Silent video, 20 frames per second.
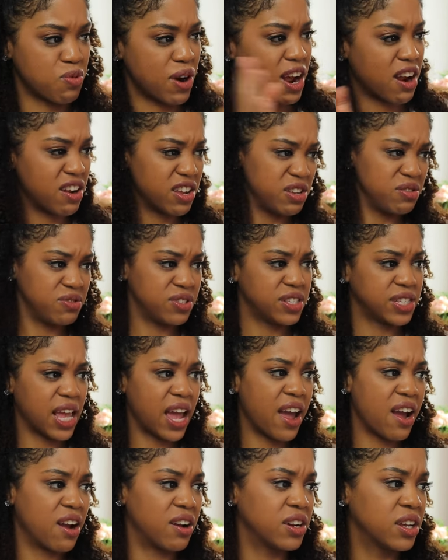why are you
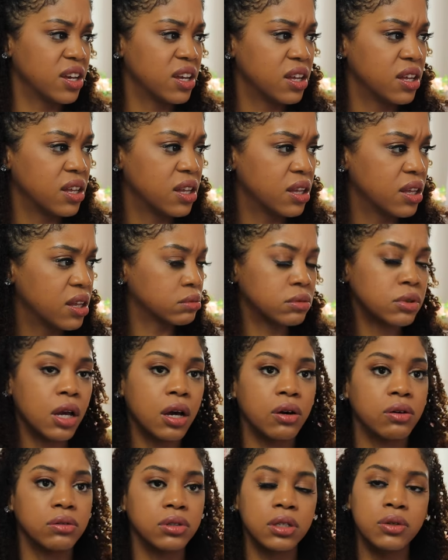scared?
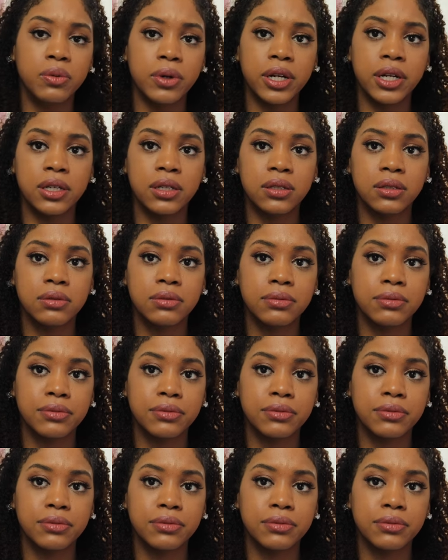No, you wouldn't.